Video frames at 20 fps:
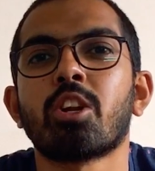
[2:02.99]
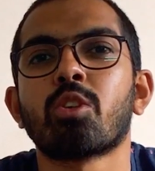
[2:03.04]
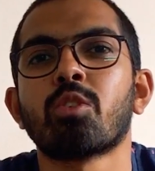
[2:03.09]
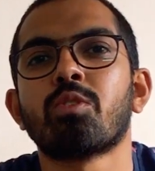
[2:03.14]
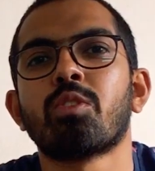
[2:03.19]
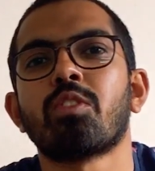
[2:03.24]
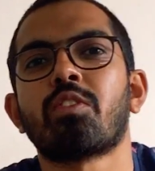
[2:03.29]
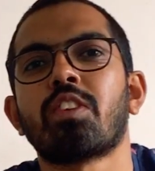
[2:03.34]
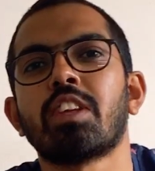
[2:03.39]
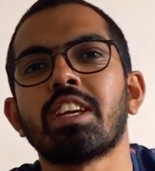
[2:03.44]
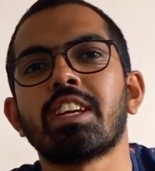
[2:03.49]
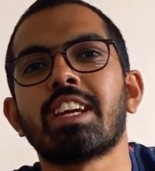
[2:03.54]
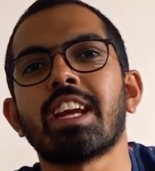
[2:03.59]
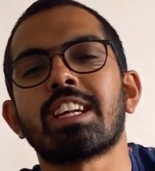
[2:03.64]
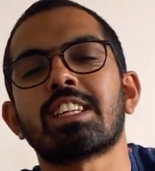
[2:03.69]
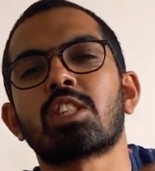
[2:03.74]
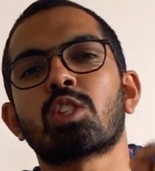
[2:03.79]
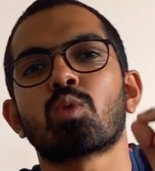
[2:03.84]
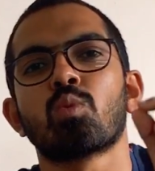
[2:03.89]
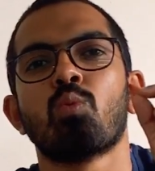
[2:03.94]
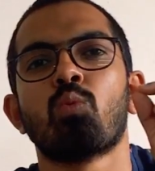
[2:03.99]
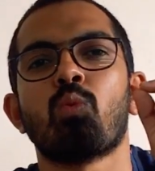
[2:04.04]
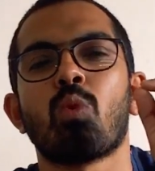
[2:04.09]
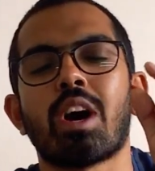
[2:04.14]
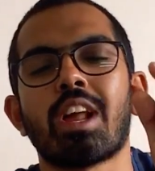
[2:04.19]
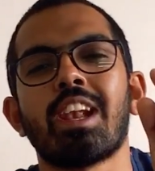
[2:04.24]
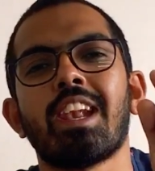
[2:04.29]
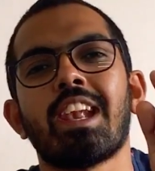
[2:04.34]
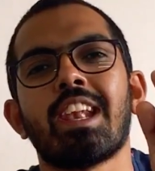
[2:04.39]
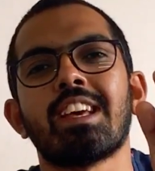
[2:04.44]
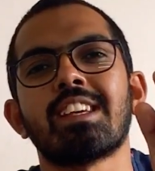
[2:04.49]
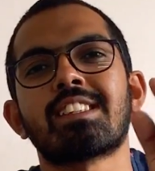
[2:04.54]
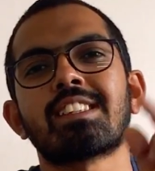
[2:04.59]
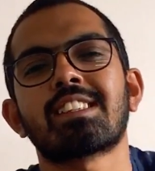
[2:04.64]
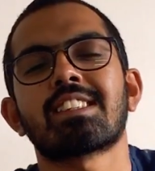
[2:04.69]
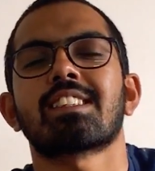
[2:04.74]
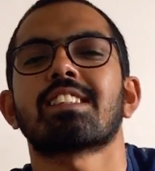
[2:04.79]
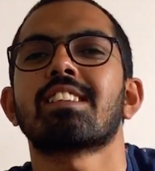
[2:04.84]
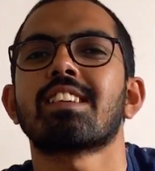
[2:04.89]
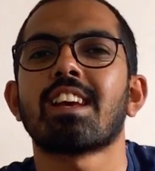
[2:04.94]
250 gets 1
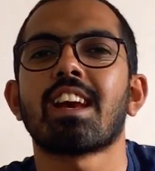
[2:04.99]
less